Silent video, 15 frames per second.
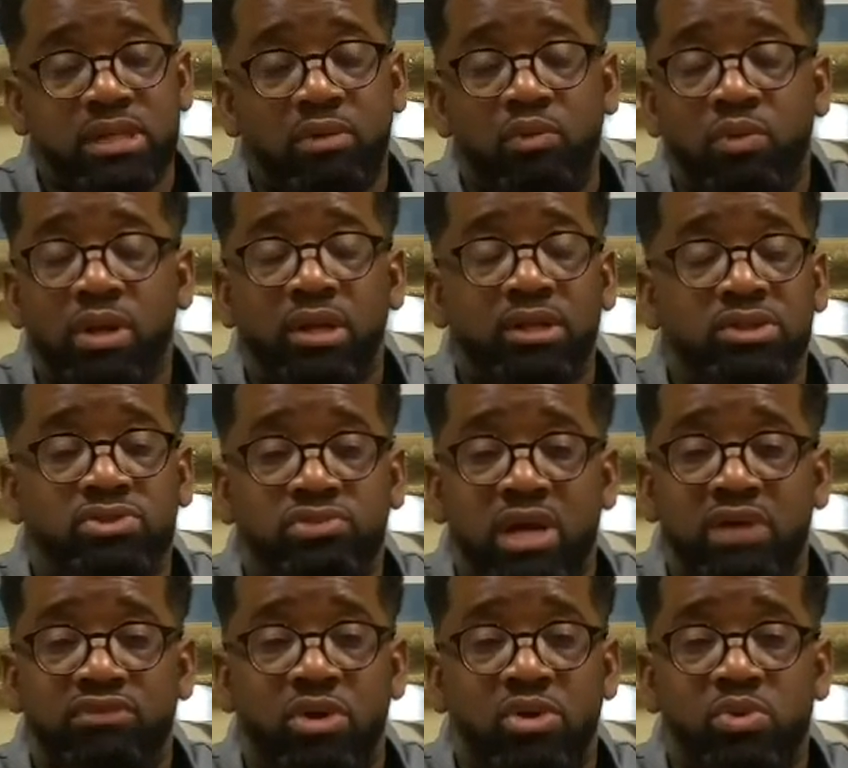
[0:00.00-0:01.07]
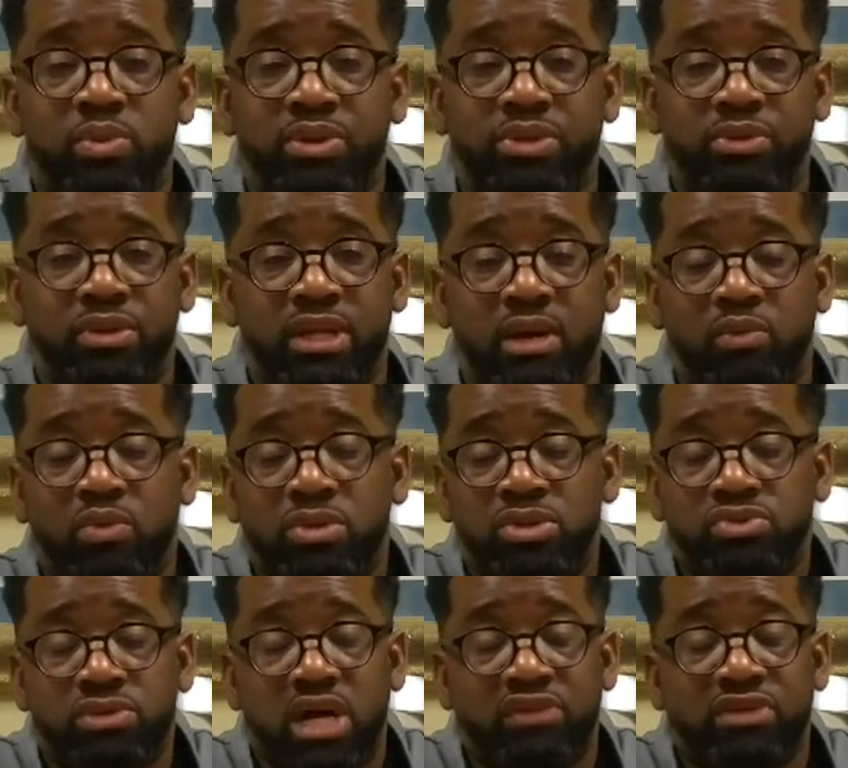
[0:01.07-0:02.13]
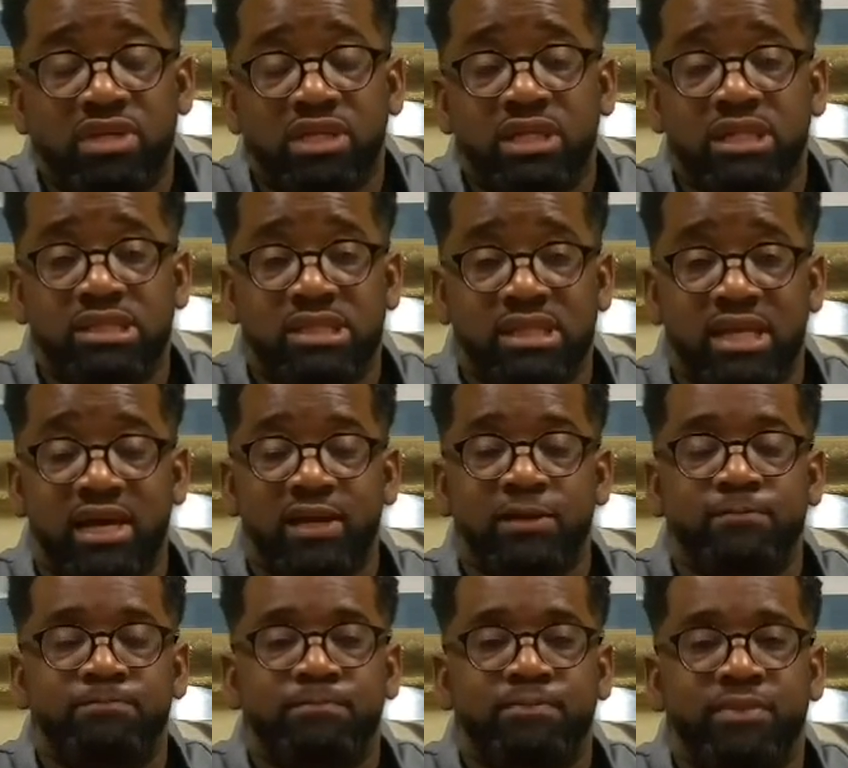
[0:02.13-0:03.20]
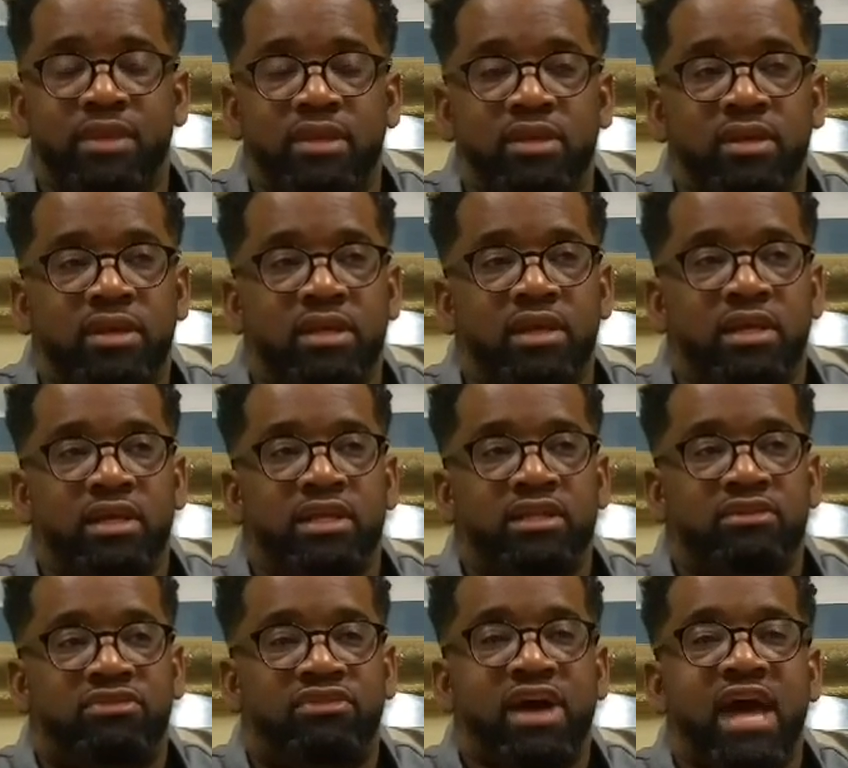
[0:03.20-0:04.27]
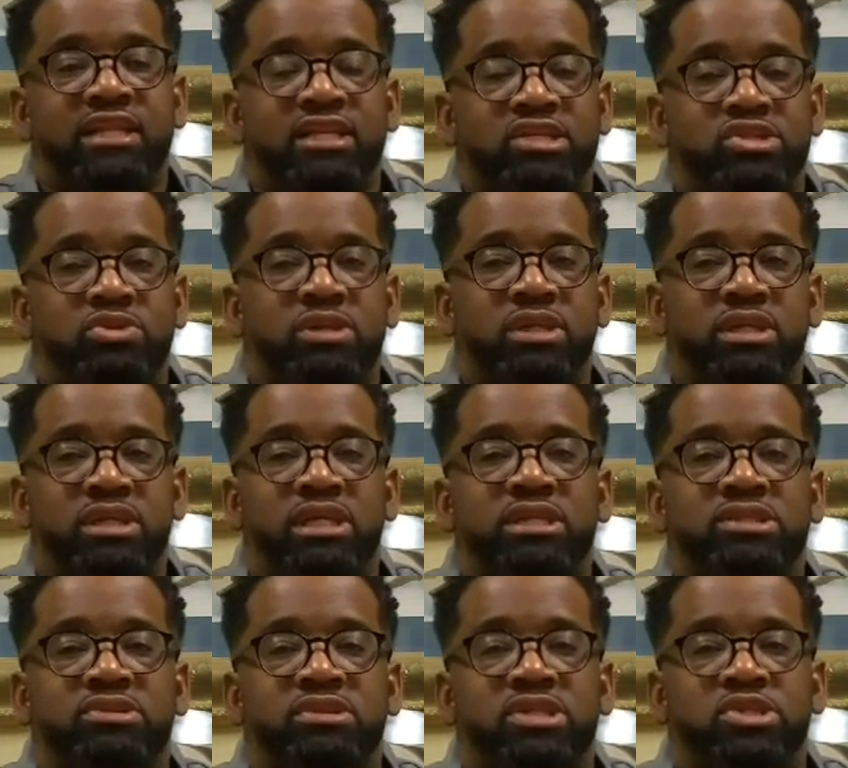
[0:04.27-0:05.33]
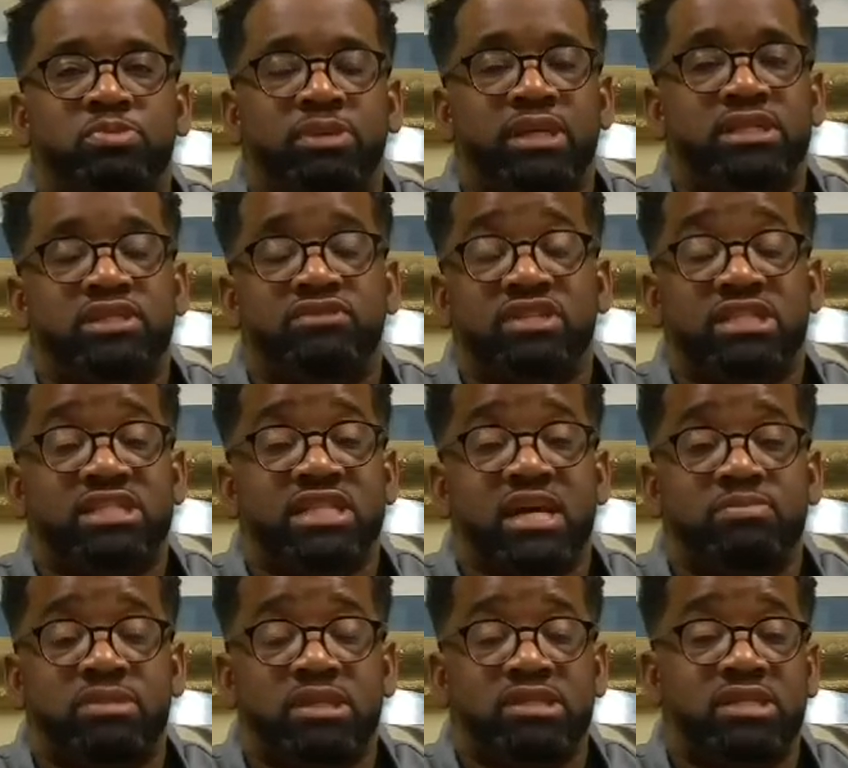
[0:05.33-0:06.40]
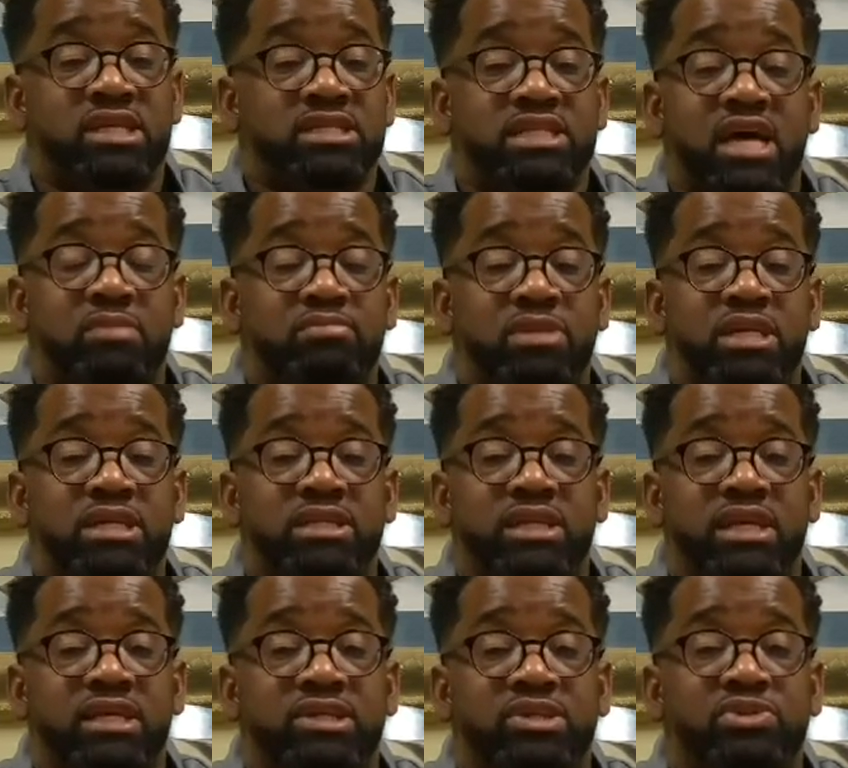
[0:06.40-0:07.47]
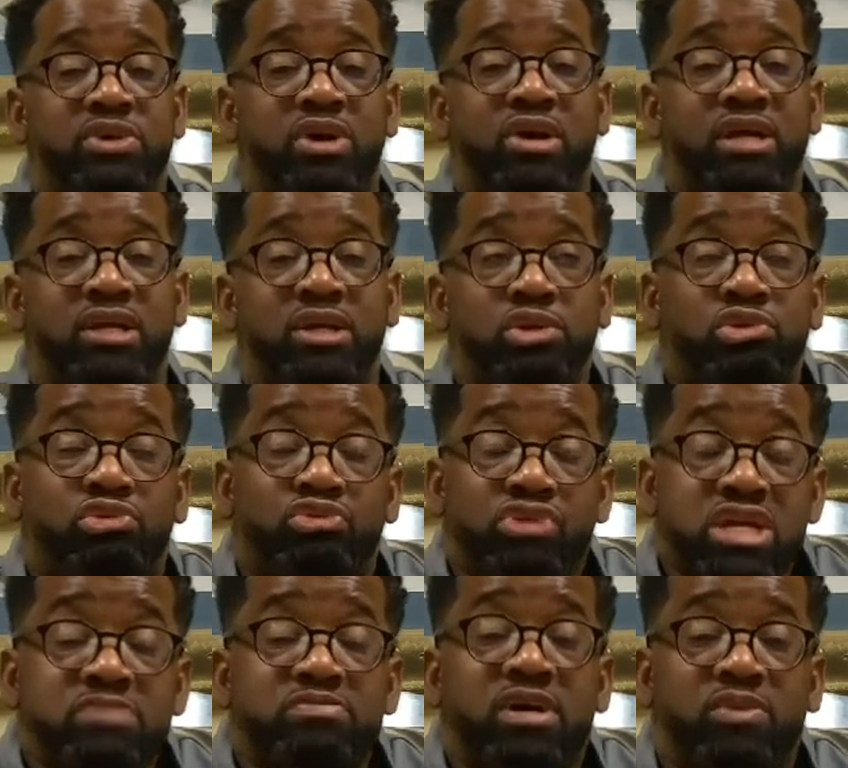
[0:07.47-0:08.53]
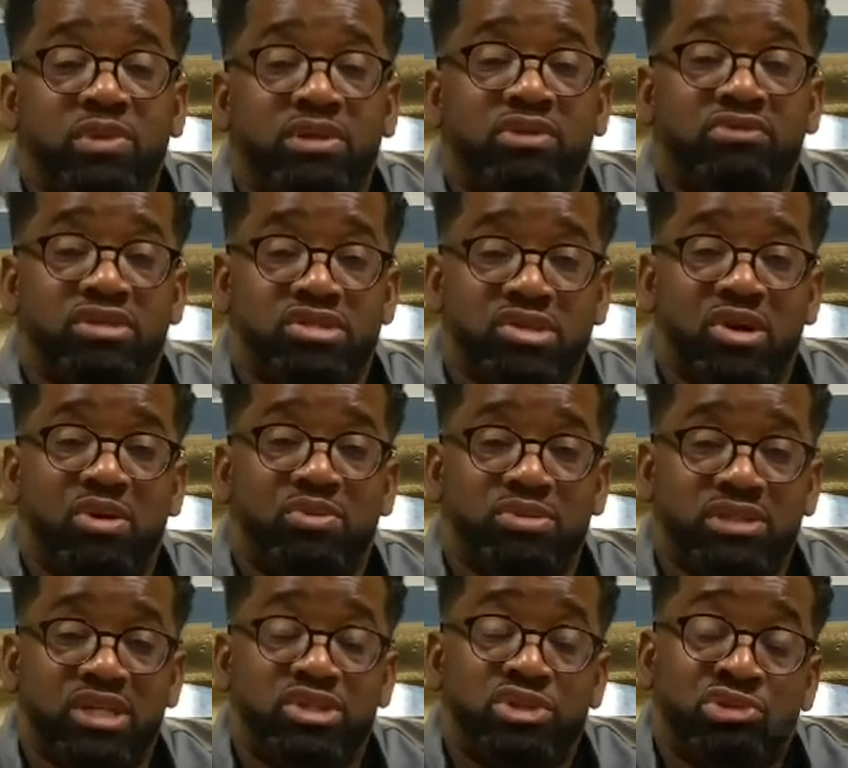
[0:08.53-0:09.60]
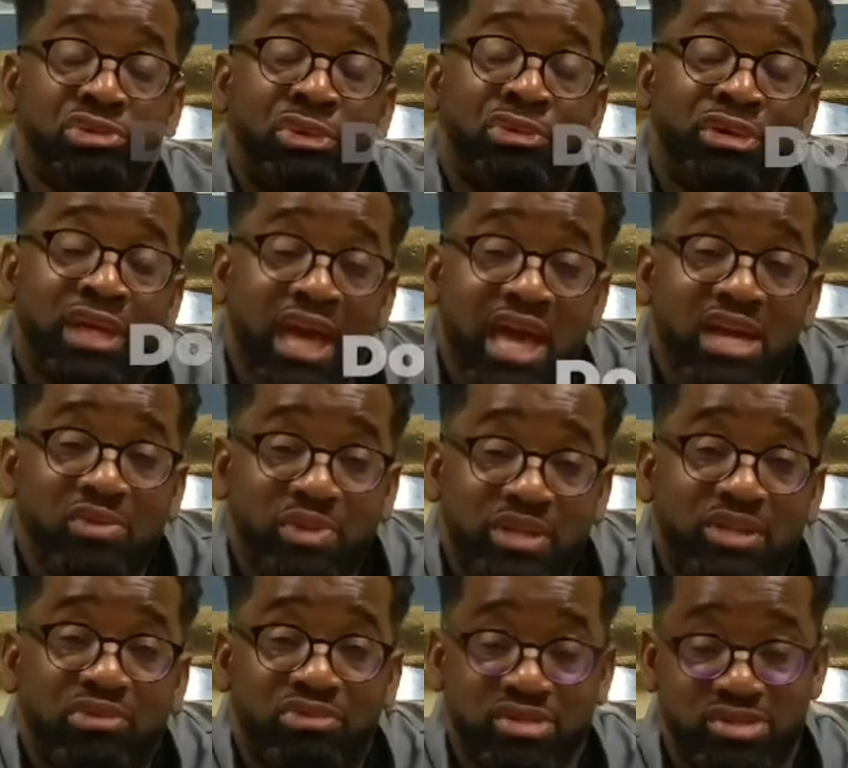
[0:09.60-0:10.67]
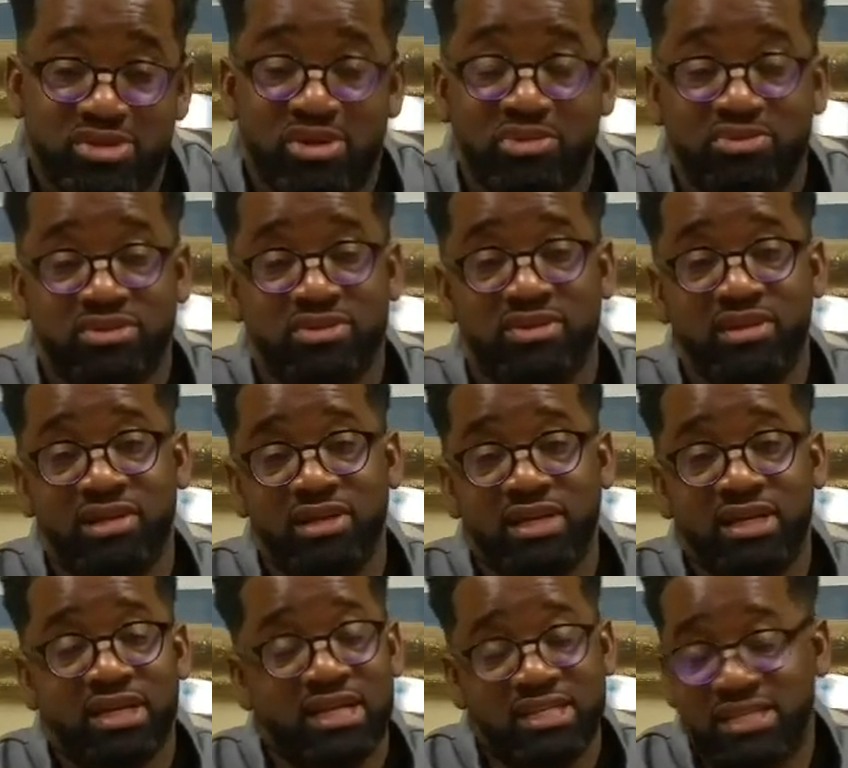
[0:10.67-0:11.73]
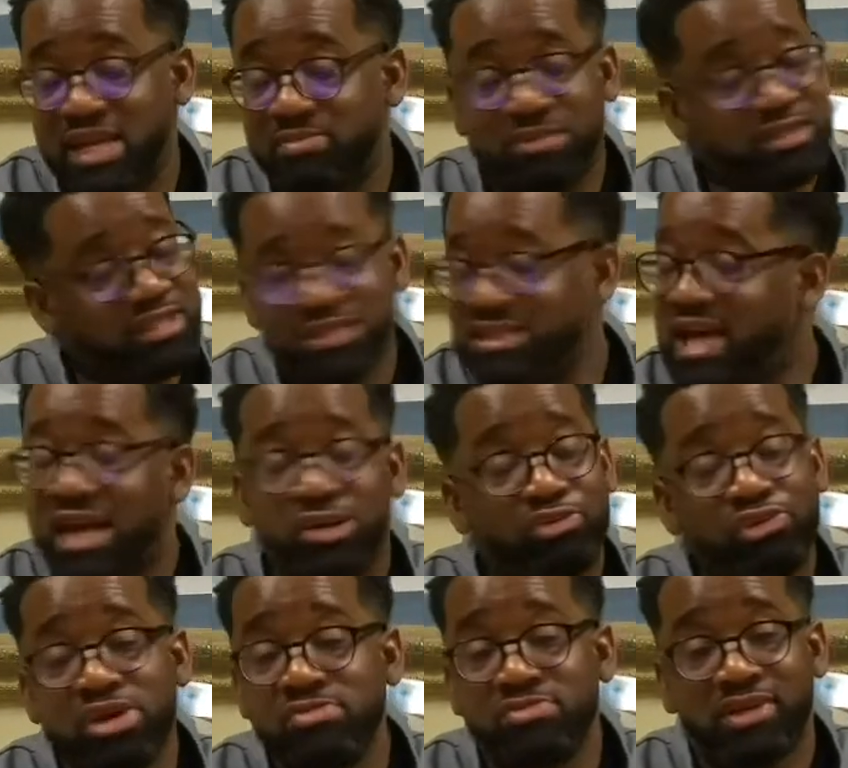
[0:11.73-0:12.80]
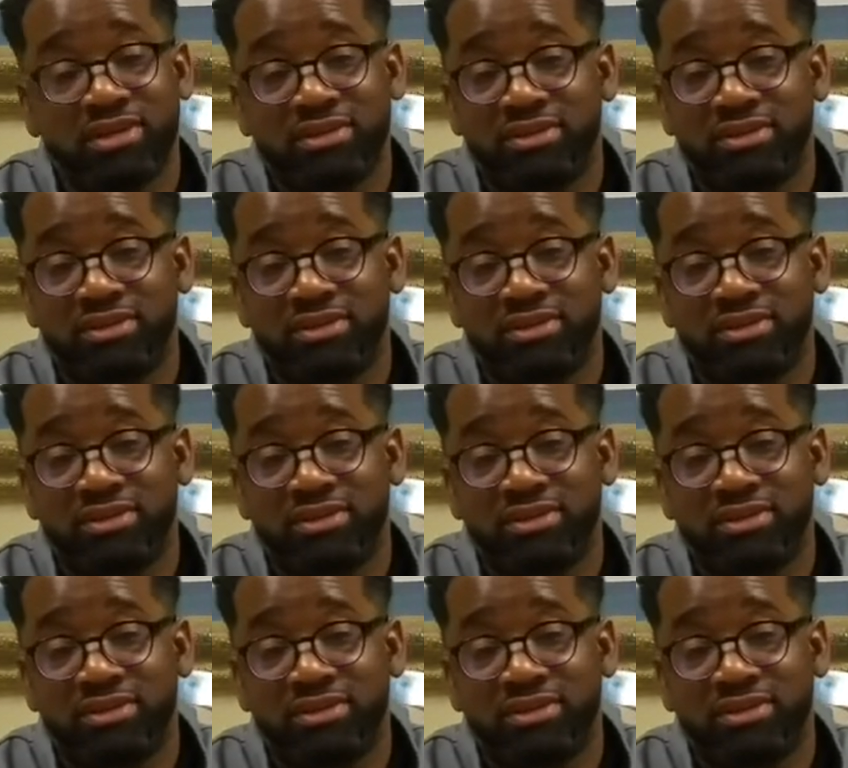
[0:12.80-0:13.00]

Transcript: wanted to drive home with you, and I want to drive it again tonight. The fact that you can get to this place of acceptance does not mean that you are in agreement with the results, that you're okay with the results. Acceptance is not agreement,